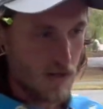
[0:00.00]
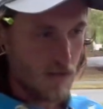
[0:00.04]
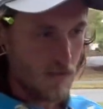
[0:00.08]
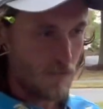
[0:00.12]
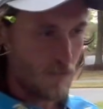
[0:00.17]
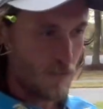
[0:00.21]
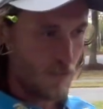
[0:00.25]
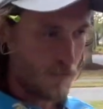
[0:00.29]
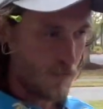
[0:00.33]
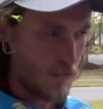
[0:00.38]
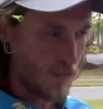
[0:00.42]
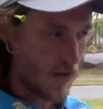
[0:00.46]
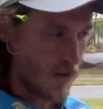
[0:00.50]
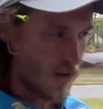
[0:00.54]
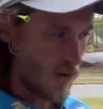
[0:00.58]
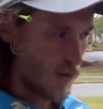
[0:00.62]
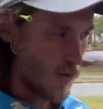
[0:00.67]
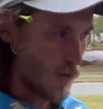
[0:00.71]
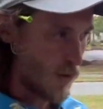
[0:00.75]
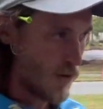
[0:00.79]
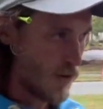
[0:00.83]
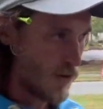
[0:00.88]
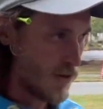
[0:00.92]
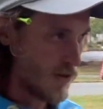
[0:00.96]
or
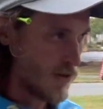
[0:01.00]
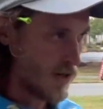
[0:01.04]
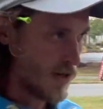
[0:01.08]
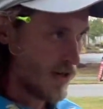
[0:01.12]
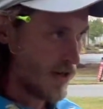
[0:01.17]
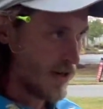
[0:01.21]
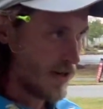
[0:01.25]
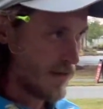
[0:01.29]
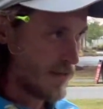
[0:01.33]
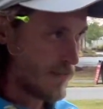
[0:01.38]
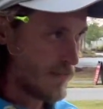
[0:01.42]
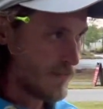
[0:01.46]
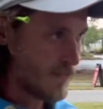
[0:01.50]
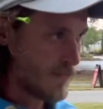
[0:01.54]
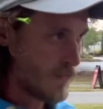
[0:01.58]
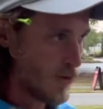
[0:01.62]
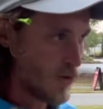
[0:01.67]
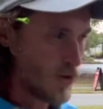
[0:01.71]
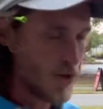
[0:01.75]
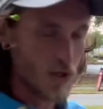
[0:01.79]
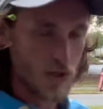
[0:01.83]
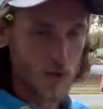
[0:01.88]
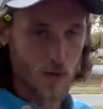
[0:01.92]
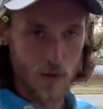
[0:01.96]
the,
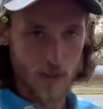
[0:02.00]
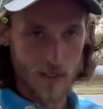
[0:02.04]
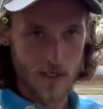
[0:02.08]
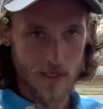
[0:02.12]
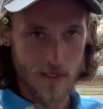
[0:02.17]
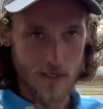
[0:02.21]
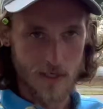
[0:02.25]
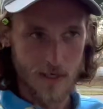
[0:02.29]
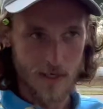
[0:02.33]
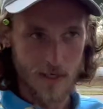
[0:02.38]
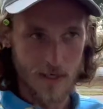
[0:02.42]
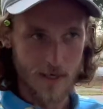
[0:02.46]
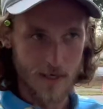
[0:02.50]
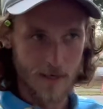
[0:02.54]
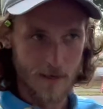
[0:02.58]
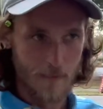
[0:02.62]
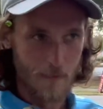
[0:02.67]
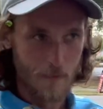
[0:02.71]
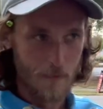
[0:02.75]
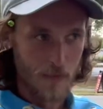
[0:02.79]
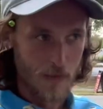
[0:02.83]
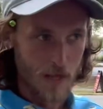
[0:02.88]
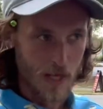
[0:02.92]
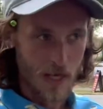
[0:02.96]
or the Twisted Teas.
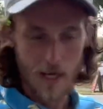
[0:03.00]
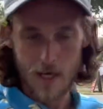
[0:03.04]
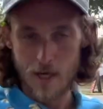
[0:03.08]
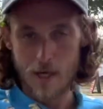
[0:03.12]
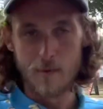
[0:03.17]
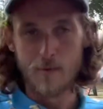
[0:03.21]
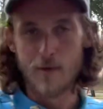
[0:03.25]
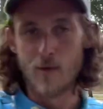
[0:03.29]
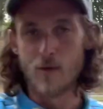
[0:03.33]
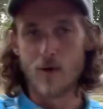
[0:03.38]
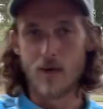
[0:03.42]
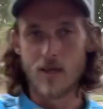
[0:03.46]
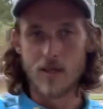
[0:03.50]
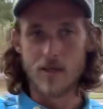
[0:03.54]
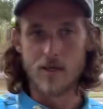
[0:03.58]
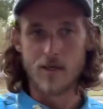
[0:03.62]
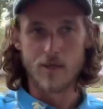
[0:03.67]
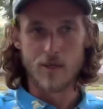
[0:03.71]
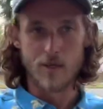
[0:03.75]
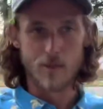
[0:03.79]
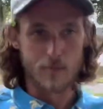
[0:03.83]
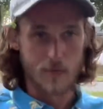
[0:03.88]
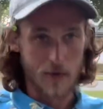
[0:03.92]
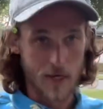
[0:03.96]
Like it could be one of
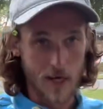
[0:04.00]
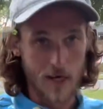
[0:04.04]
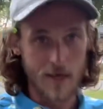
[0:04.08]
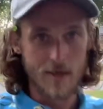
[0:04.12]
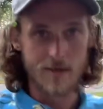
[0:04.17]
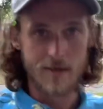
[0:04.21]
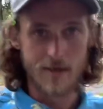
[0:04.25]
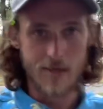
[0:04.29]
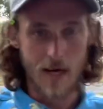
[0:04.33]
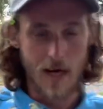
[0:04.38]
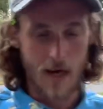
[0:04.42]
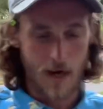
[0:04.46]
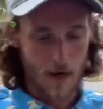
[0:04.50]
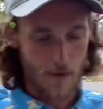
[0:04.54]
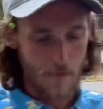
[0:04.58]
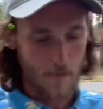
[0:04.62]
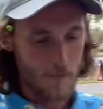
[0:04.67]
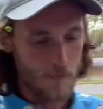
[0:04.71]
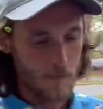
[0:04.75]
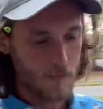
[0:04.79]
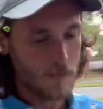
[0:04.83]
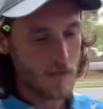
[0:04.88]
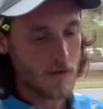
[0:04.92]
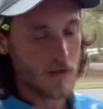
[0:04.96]
those. But other than that,
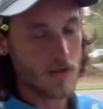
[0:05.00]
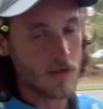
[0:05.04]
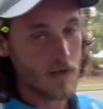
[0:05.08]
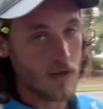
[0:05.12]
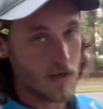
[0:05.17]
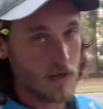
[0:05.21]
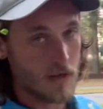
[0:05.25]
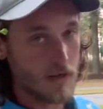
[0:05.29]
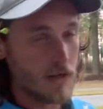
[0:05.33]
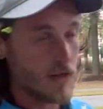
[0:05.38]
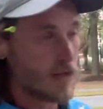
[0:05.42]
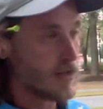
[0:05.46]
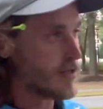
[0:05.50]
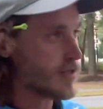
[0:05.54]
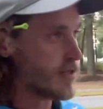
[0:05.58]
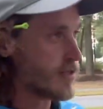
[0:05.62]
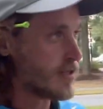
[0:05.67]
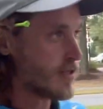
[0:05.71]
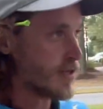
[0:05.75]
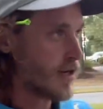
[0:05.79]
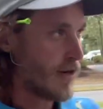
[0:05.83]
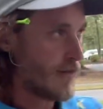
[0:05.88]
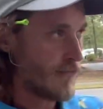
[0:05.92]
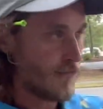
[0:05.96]
the glizzies
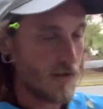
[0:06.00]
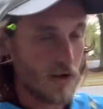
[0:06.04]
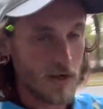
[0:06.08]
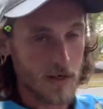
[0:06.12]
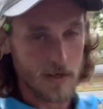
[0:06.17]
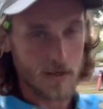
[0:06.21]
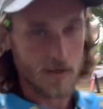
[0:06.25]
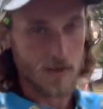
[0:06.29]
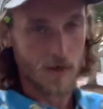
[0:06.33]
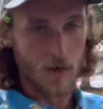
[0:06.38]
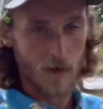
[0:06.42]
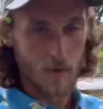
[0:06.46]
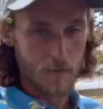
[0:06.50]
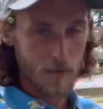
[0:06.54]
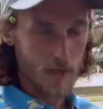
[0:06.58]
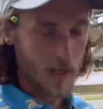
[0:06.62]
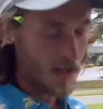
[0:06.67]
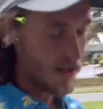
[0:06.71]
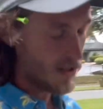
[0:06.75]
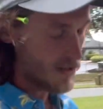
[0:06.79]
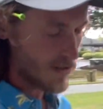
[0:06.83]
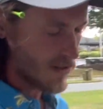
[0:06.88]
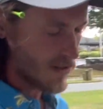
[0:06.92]
at fucking Salt Pond.